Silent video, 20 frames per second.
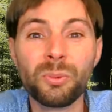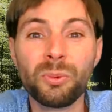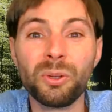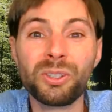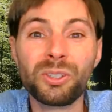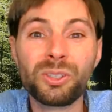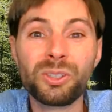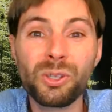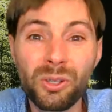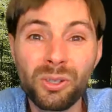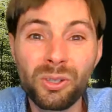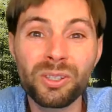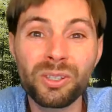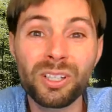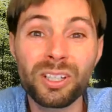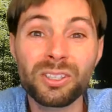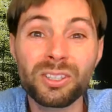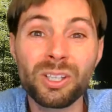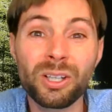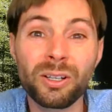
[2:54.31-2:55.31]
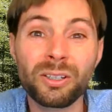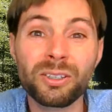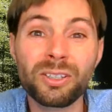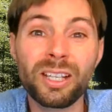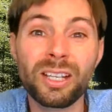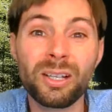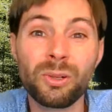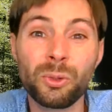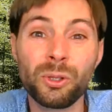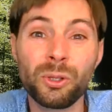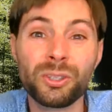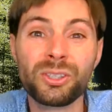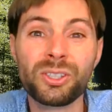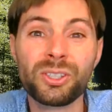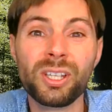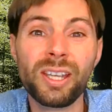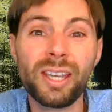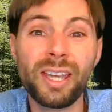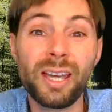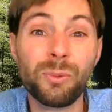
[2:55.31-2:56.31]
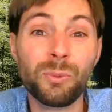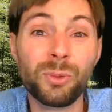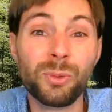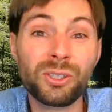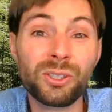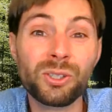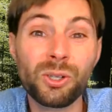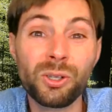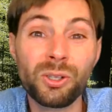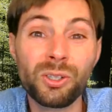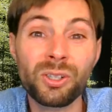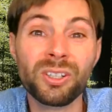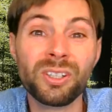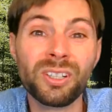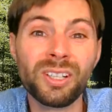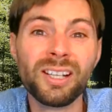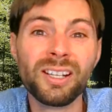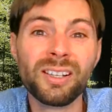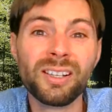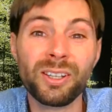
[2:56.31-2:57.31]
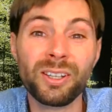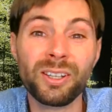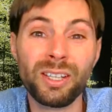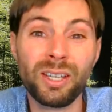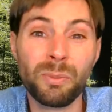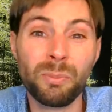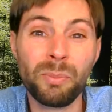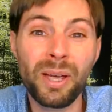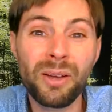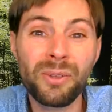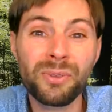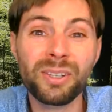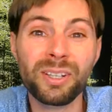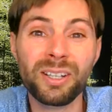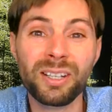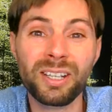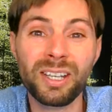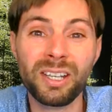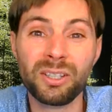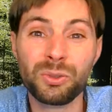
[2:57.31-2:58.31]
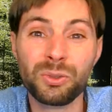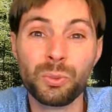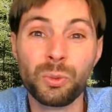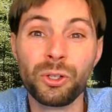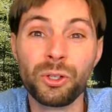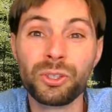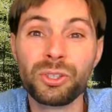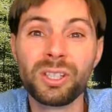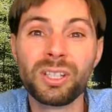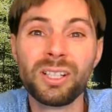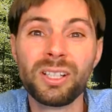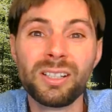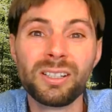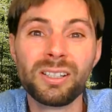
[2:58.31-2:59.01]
We're certain that it's going to get worse, and we're certain that the amount that it gets worse